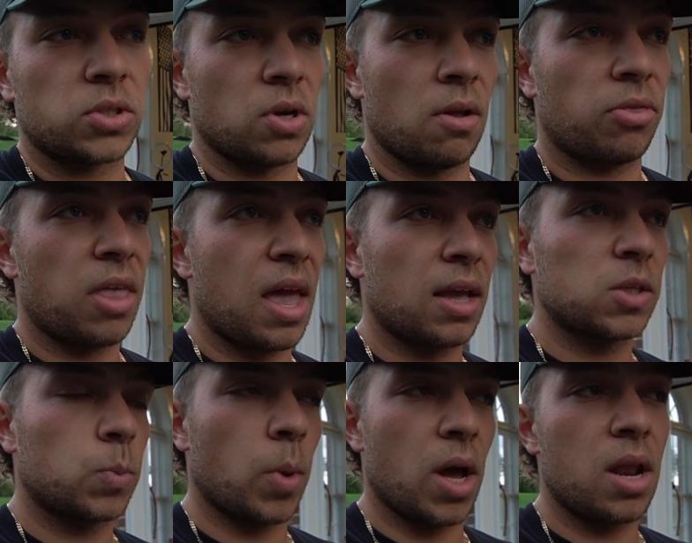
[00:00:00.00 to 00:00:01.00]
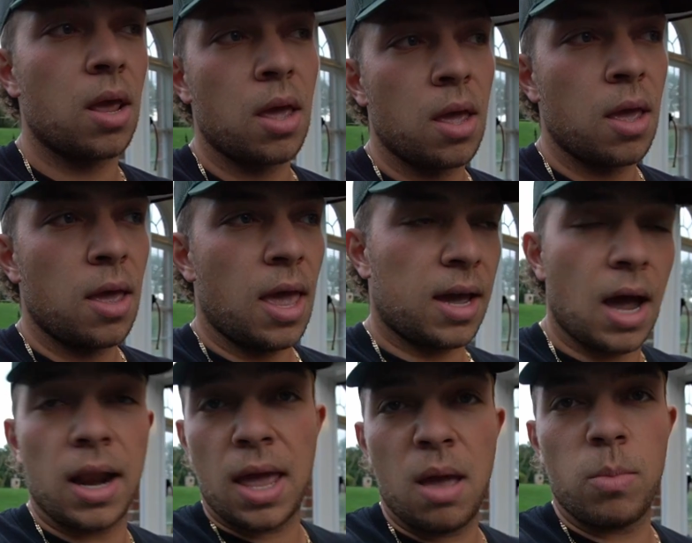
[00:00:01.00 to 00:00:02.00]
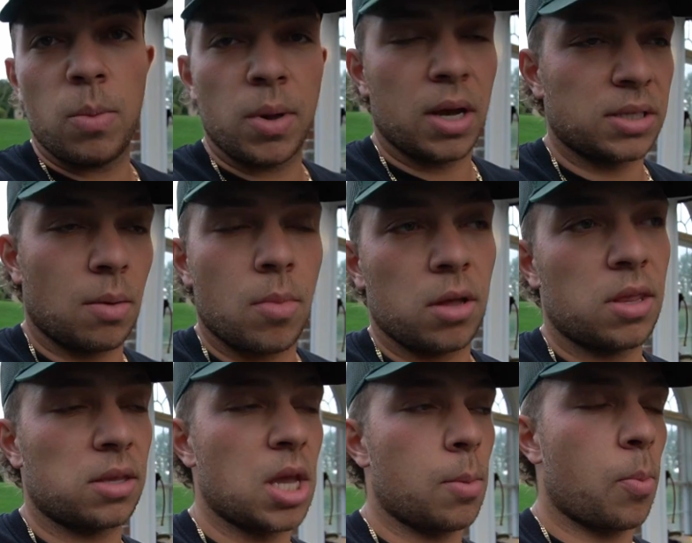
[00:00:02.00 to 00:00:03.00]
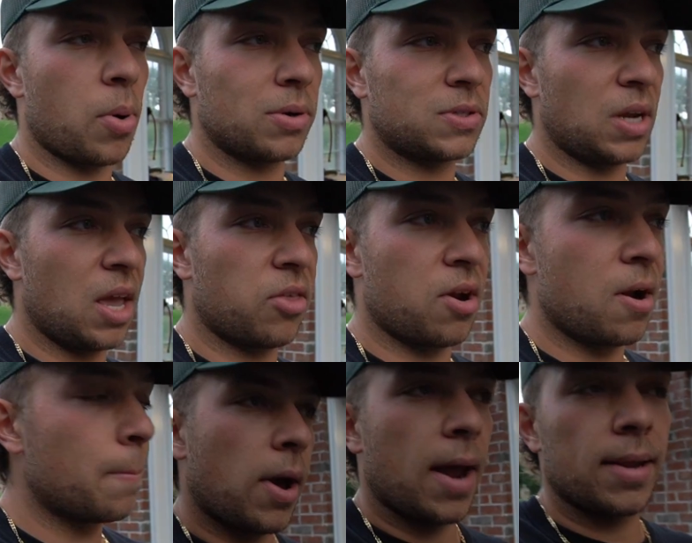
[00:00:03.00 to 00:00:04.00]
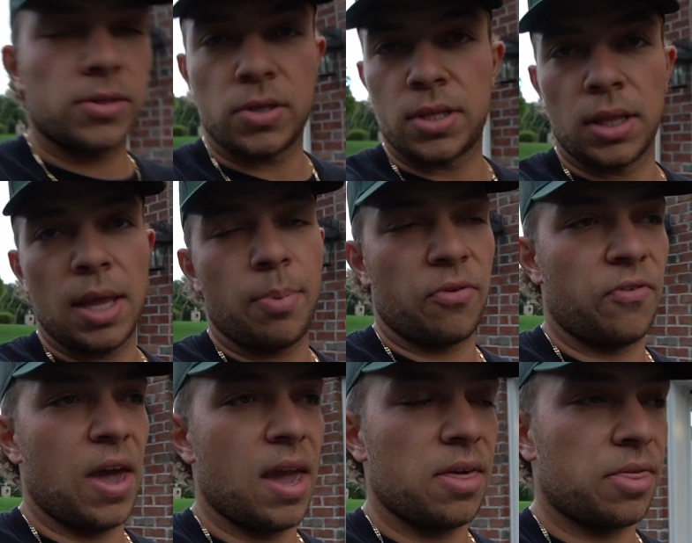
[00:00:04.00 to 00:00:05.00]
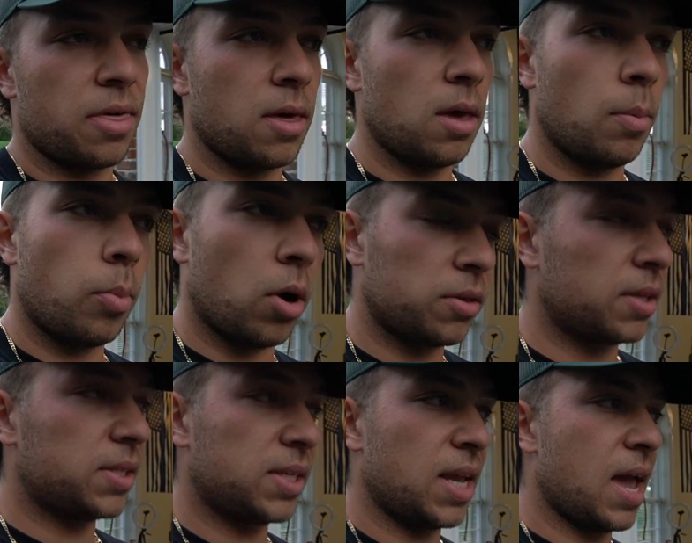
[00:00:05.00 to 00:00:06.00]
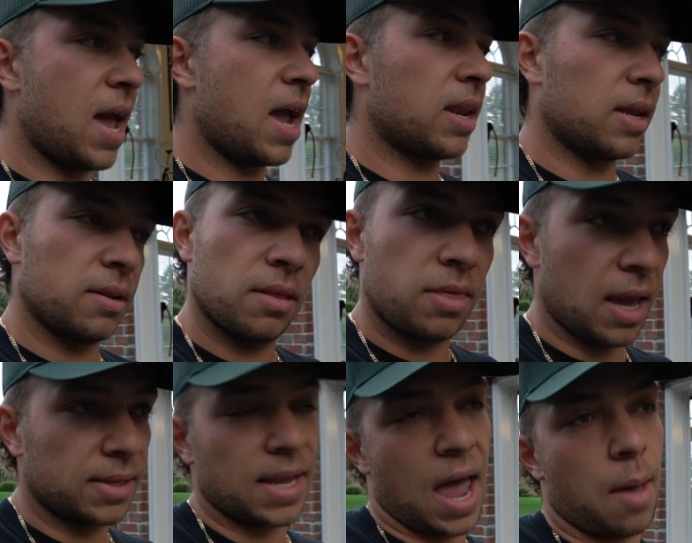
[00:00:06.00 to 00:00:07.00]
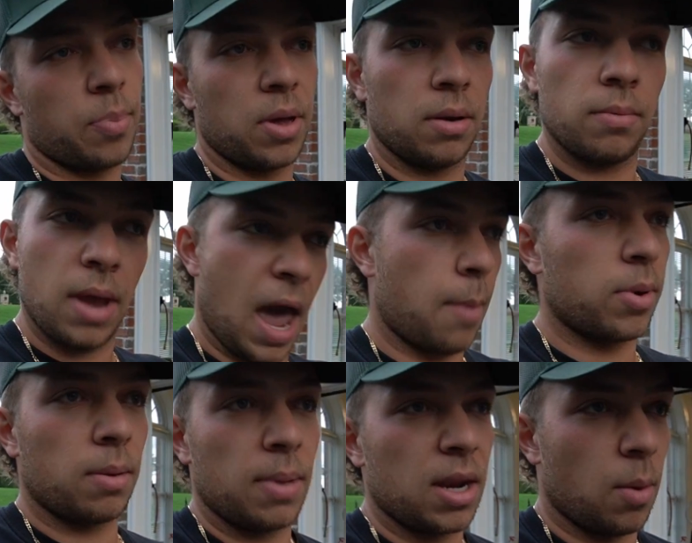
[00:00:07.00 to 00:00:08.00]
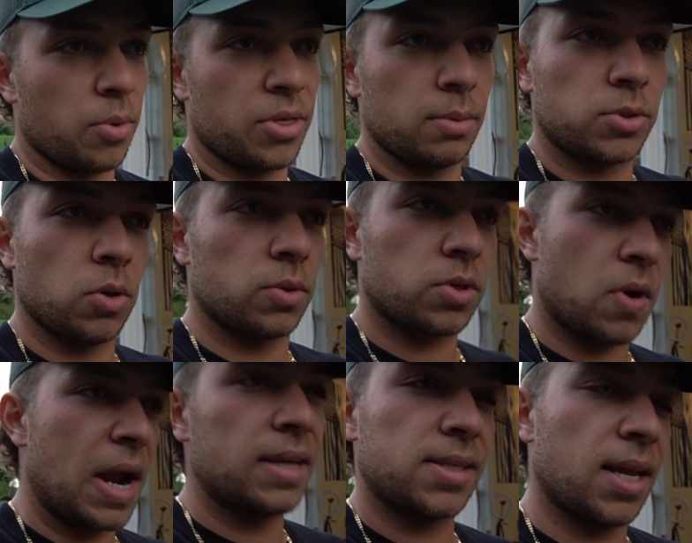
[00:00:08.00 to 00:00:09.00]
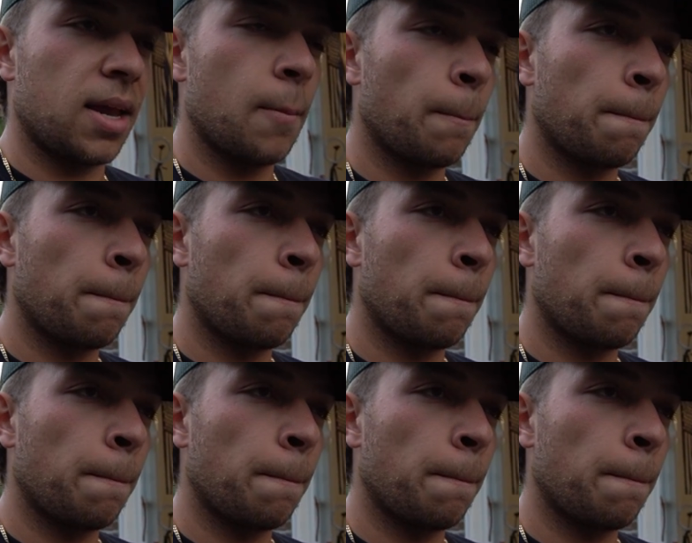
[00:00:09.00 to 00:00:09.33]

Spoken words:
certain things, but it kind of hit me because I'm not that type of person either. Kind of took the leap of faith, bought the C8, and things happened to meet up with him. So it's crazy.